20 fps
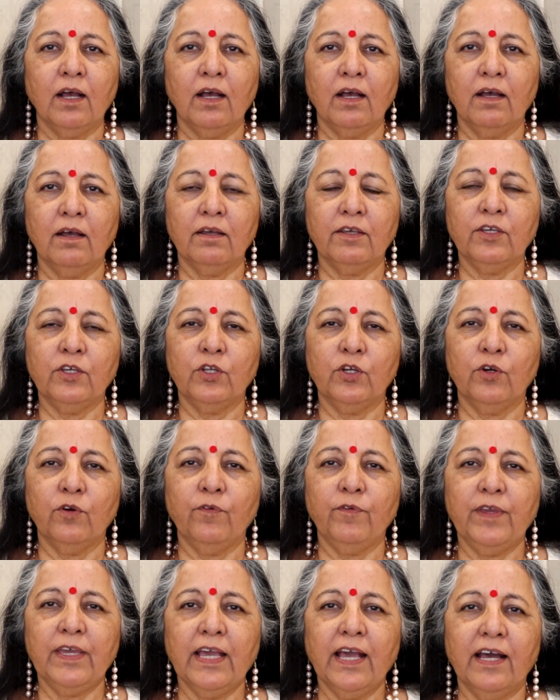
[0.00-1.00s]
Uh, you know,
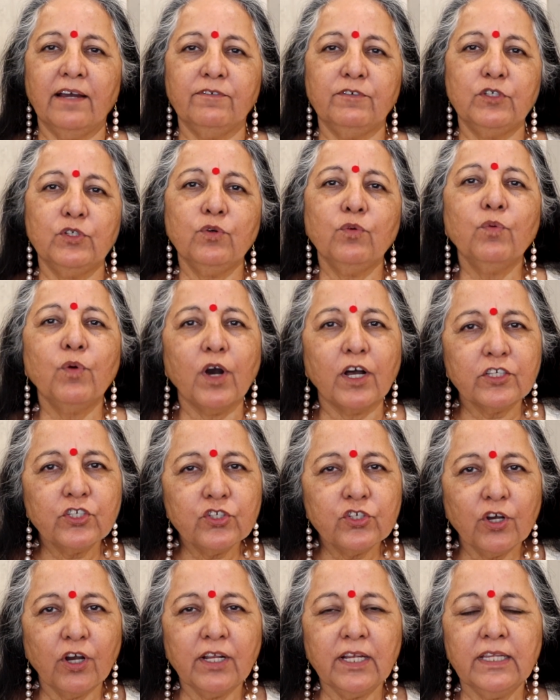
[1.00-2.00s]
we have to
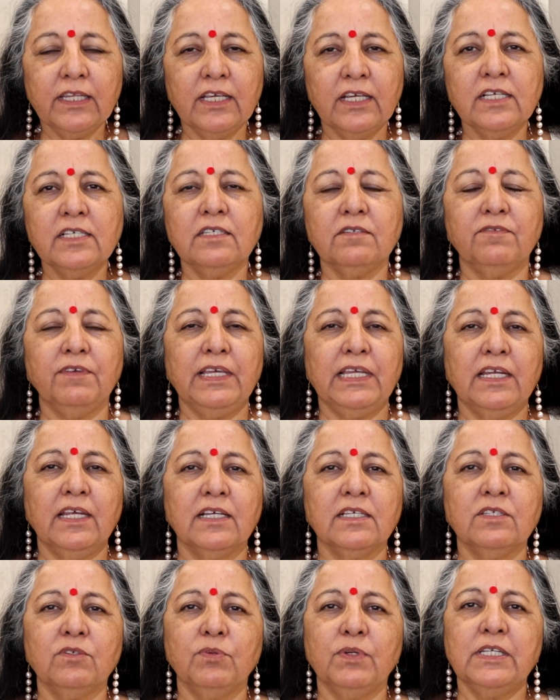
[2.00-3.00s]
watch all this.
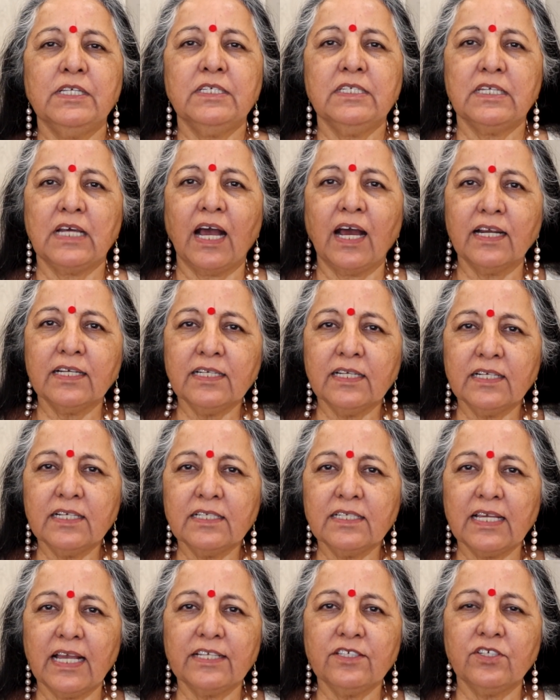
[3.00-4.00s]
Venus will start in
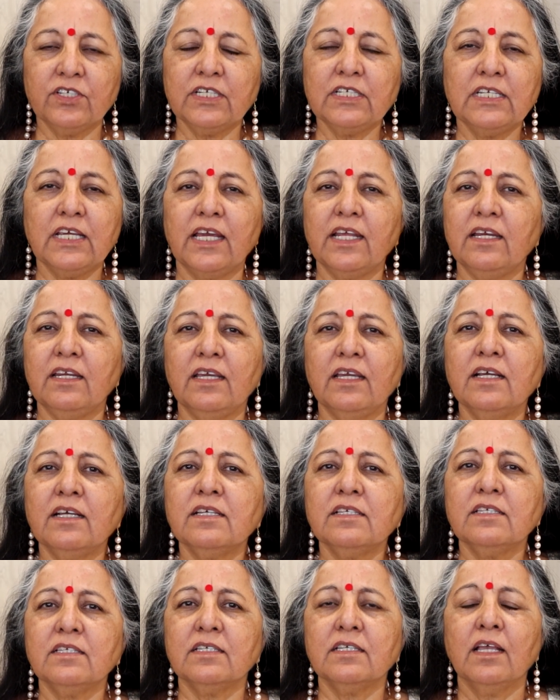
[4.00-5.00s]

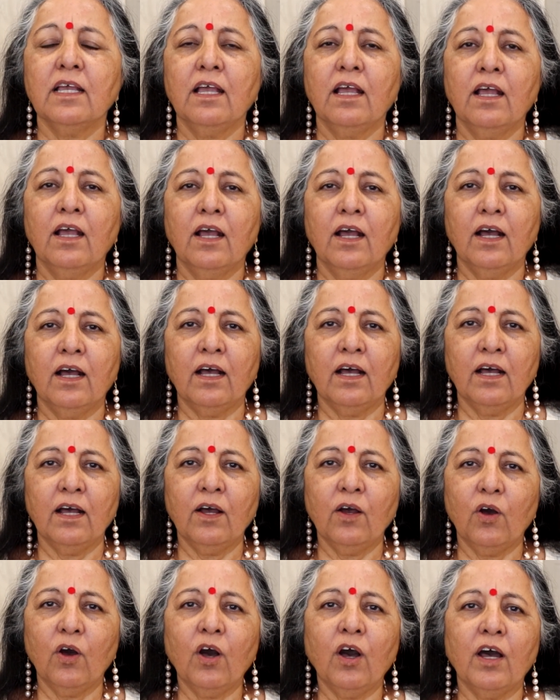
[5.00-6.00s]
Sagittarius uh,
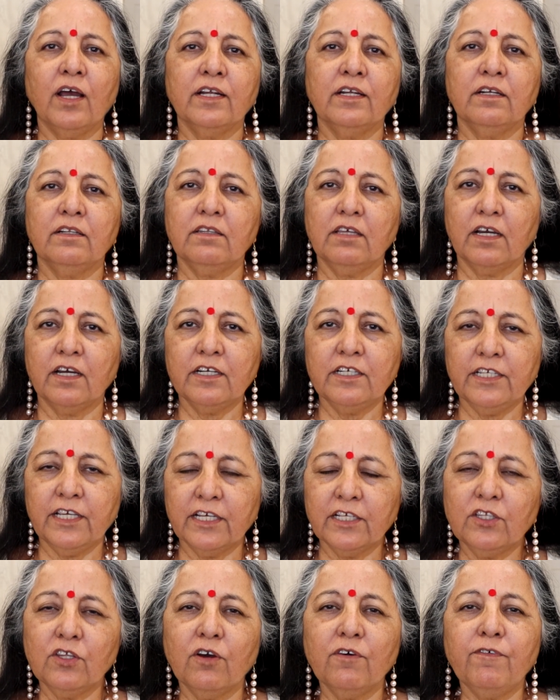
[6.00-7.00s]
on
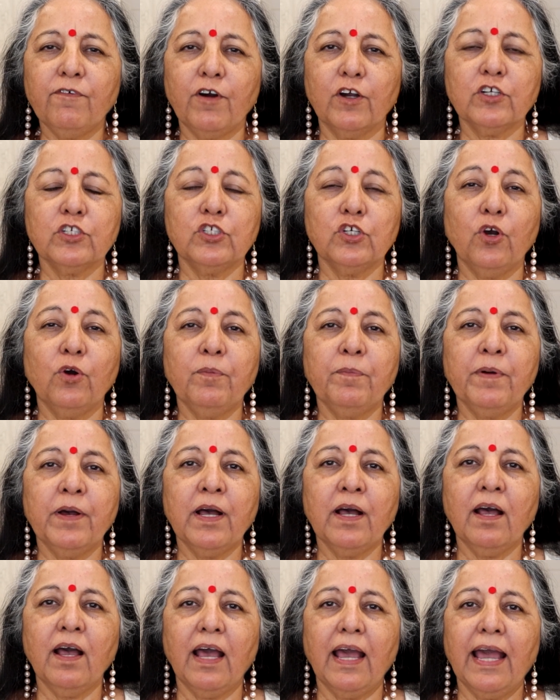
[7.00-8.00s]
thirtieth of
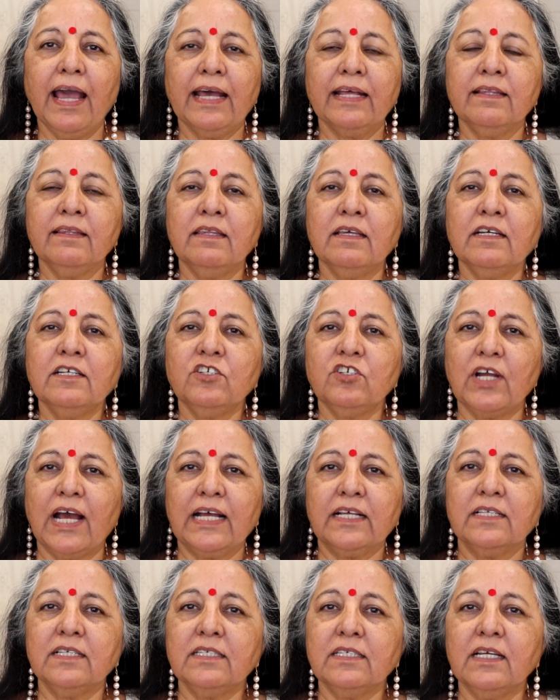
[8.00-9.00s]
October, and the
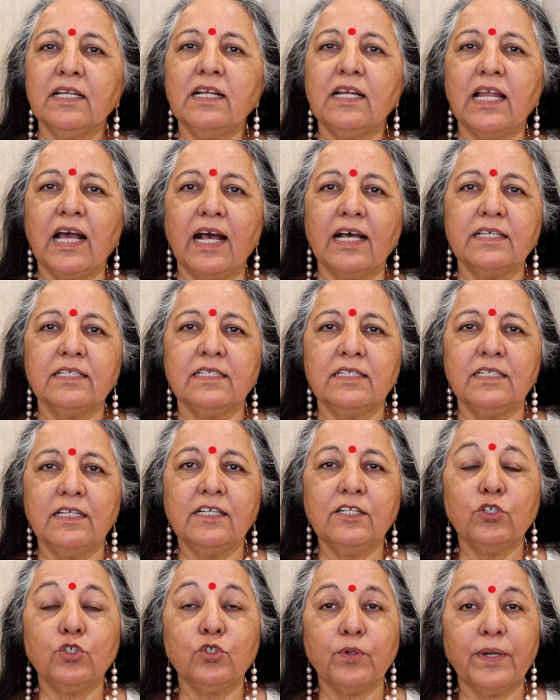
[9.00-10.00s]
transit lasts
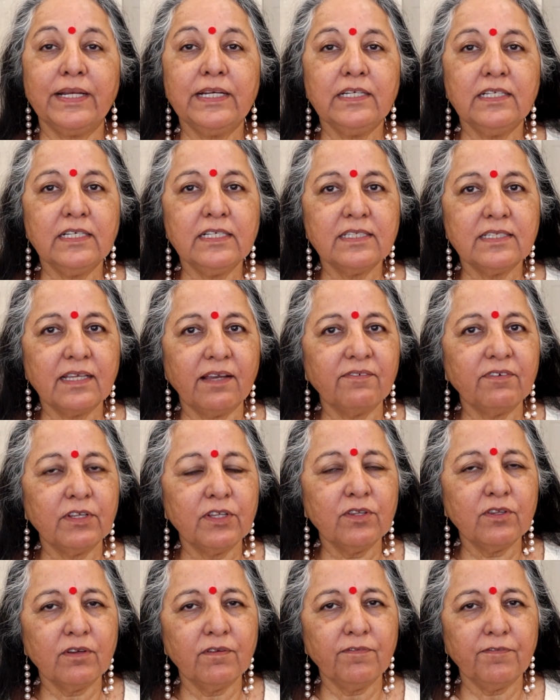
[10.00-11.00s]
till
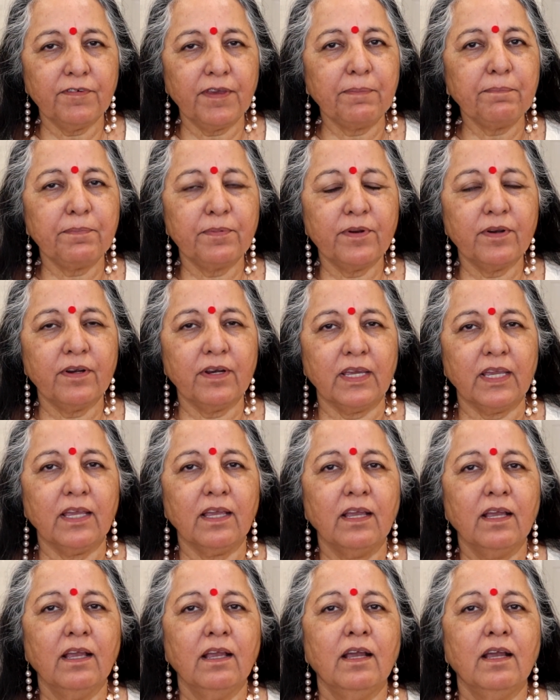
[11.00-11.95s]
twenty-seventh of February.